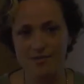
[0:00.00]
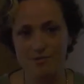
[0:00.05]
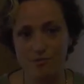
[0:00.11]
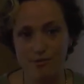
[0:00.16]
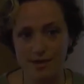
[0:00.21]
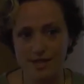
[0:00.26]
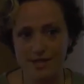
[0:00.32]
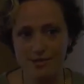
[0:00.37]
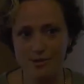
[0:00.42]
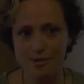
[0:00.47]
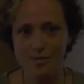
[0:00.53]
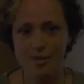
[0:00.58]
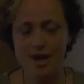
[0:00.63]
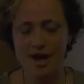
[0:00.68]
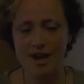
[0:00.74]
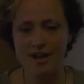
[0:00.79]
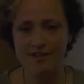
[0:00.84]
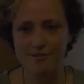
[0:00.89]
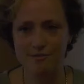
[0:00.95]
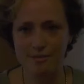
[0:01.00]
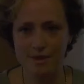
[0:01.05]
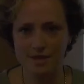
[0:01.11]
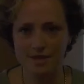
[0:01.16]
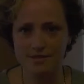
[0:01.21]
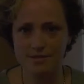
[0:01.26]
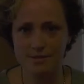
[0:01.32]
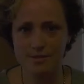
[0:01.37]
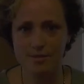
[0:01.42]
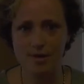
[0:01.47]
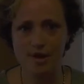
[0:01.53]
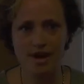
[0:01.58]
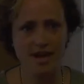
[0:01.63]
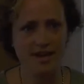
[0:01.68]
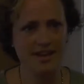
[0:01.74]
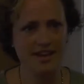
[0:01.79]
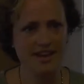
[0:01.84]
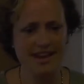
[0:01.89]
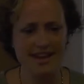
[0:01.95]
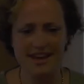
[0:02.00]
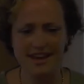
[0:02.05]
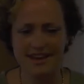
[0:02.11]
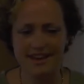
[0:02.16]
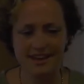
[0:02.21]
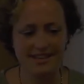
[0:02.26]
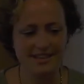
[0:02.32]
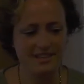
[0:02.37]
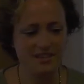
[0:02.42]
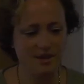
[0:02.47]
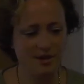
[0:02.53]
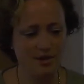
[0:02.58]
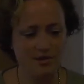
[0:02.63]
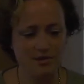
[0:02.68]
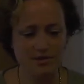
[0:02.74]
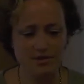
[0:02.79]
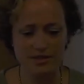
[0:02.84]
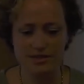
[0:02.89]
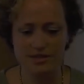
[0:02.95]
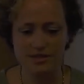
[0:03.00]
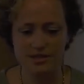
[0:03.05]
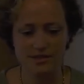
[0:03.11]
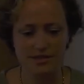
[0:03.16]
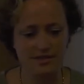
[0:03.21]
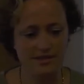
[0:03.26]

if weeks went by, if months went by, and I don't